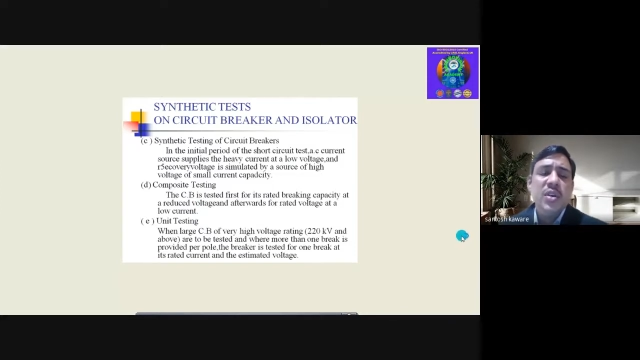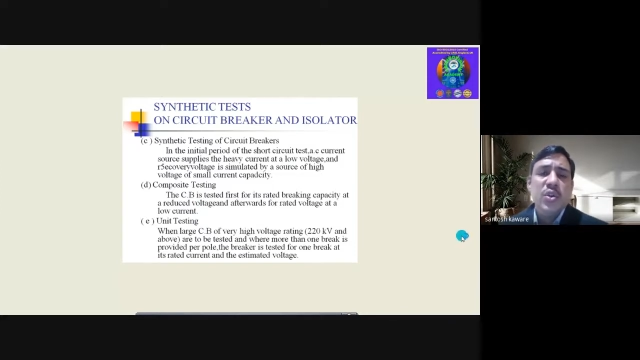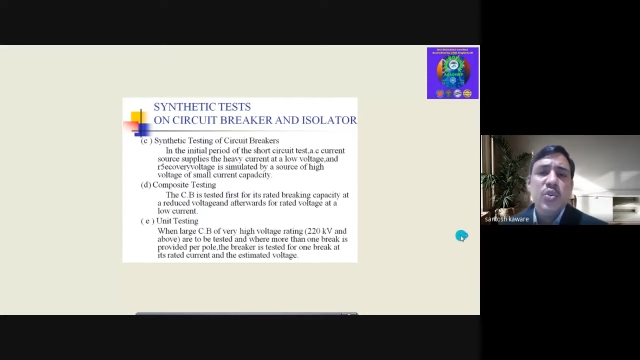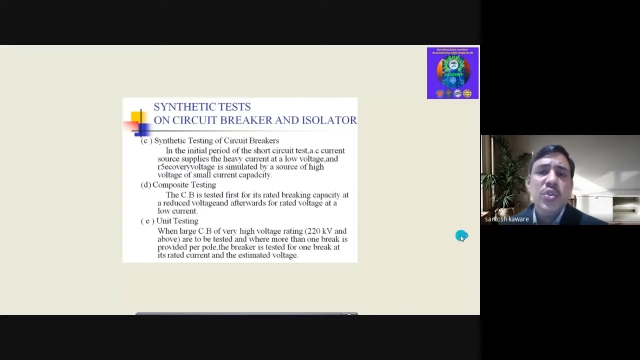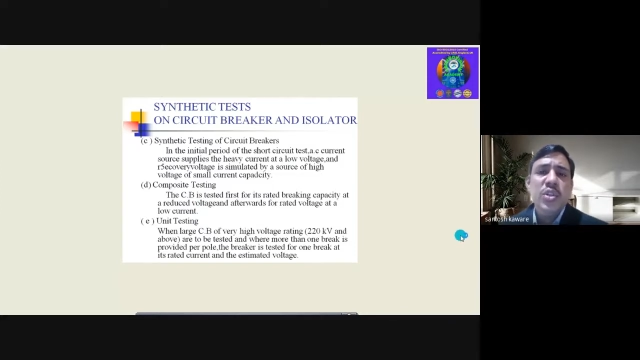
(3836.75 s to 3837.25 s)

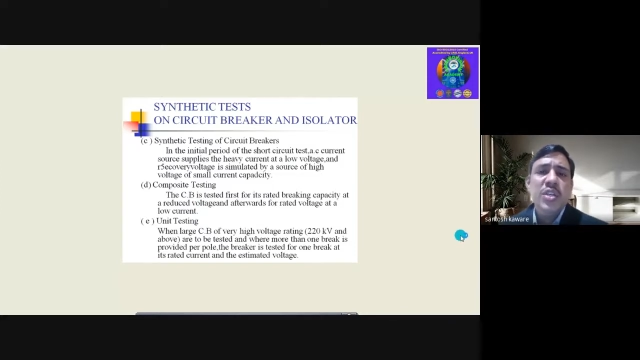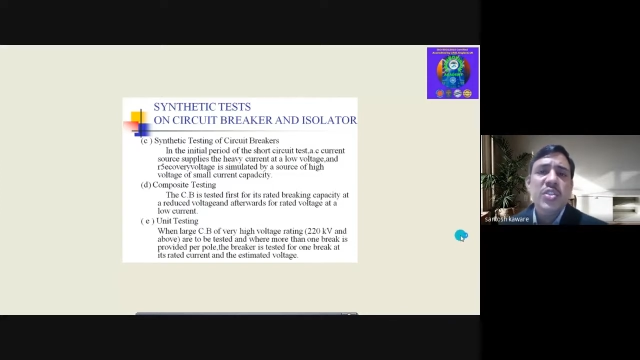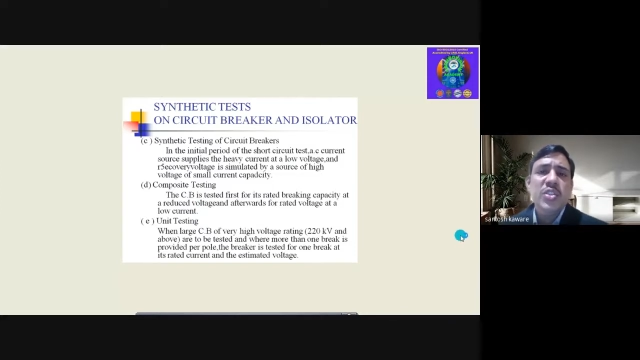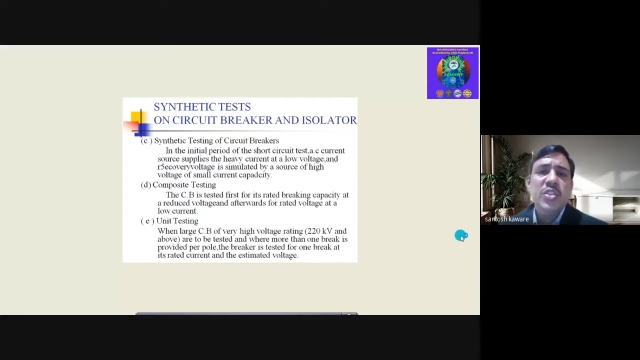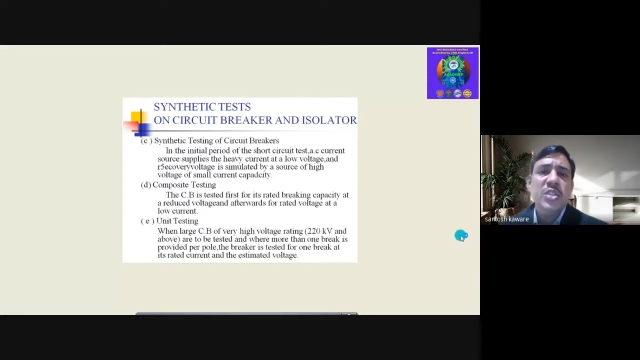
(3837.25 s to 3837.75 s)
Unit
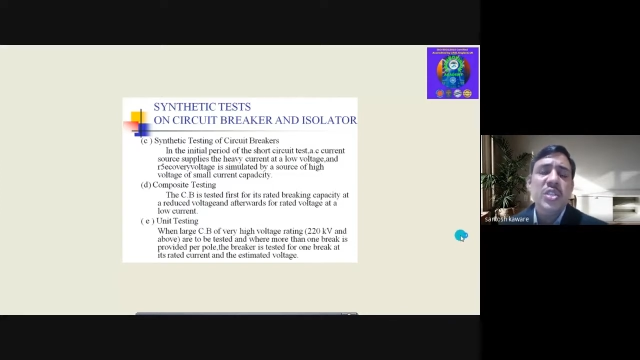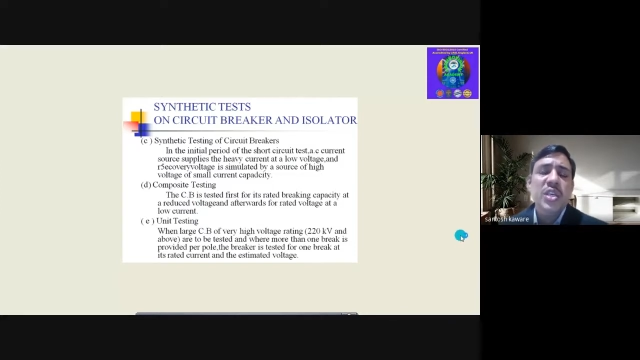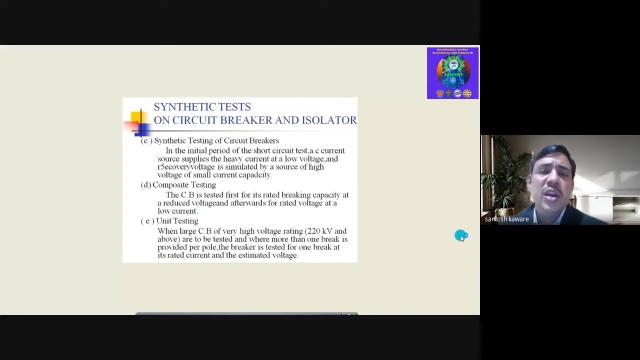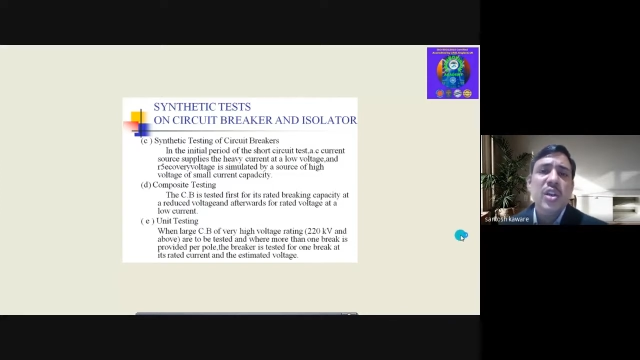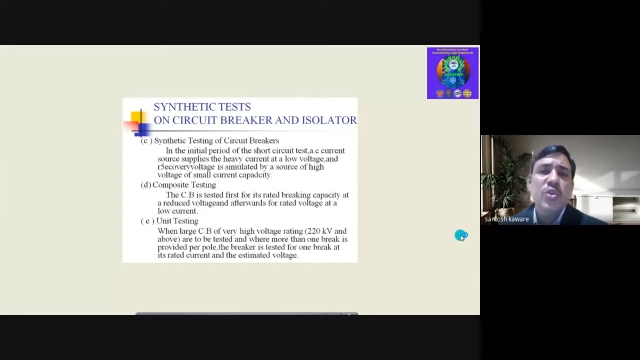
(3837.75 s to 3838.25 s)
testing means
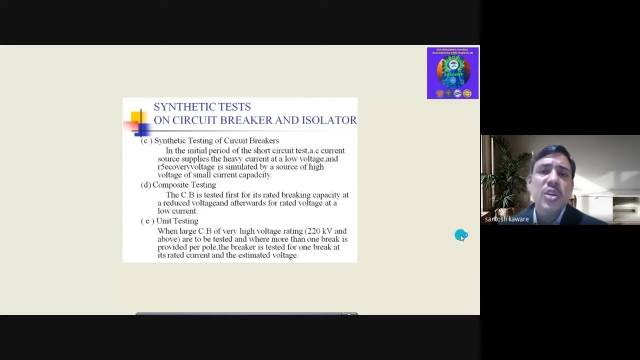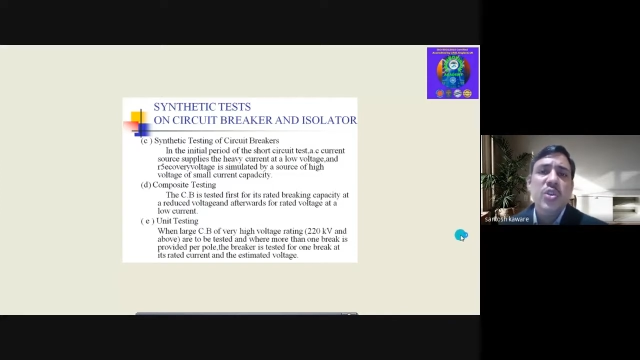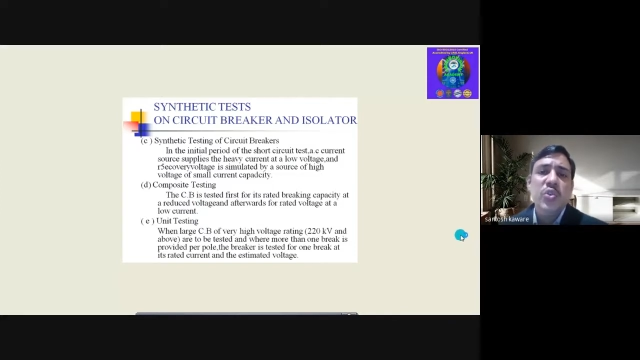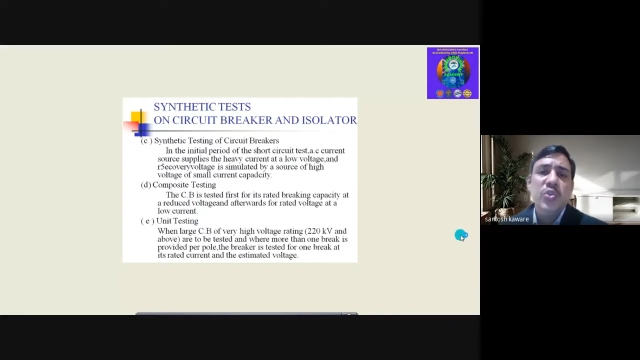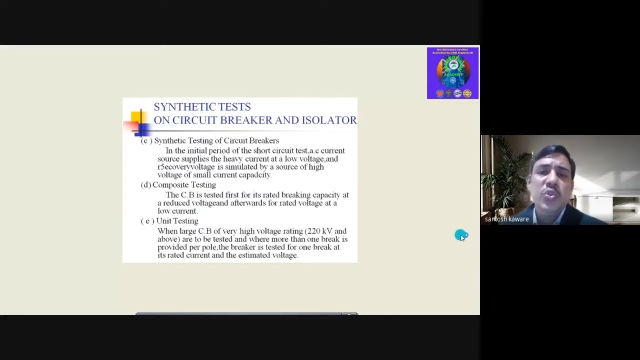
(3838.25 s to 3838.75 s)
single unit
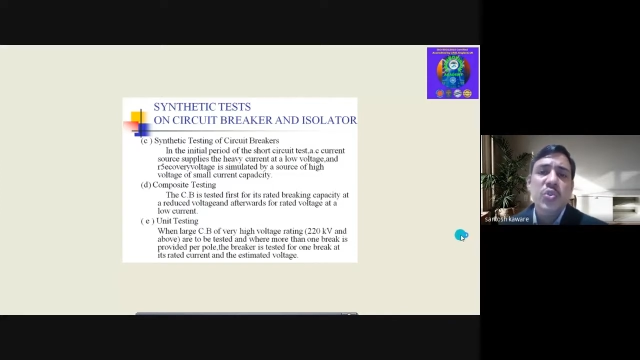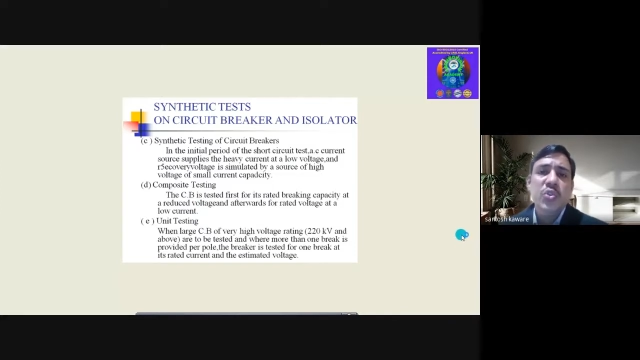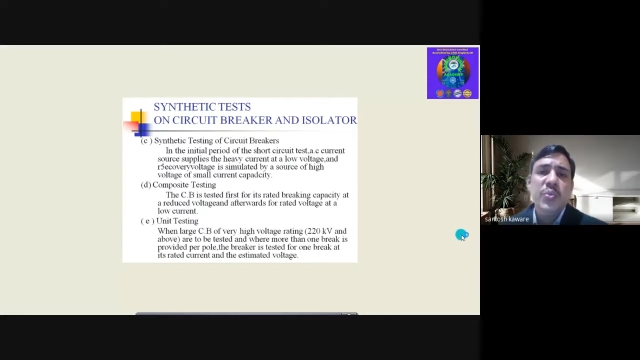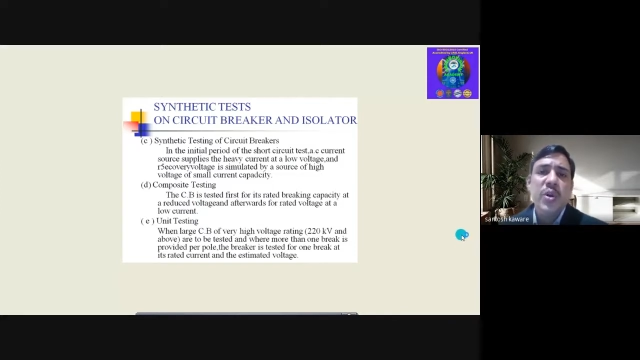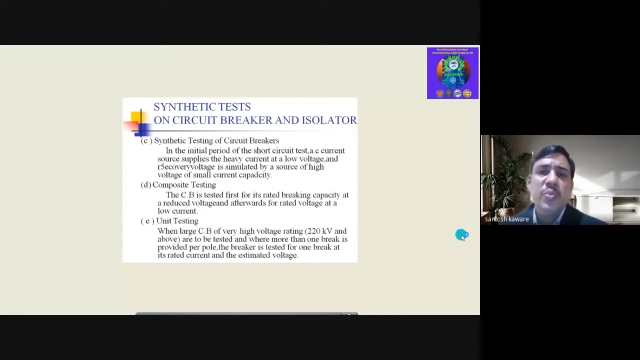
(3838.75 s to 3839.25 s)
you choose
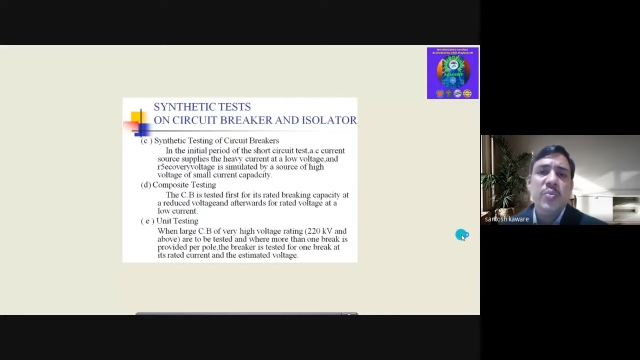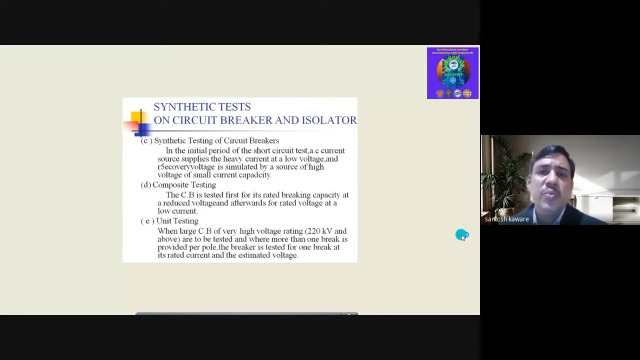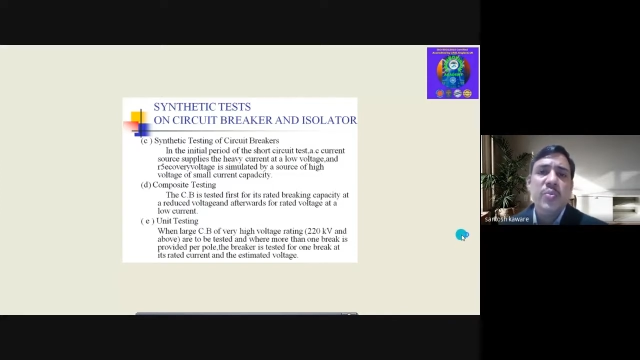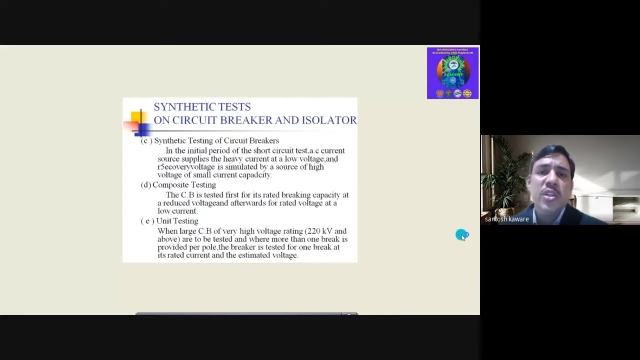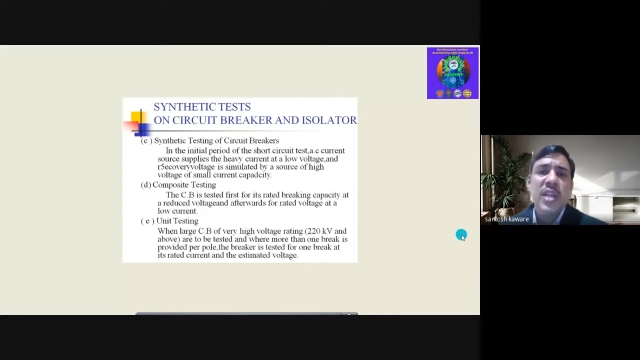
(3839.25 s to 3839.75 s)
from among the that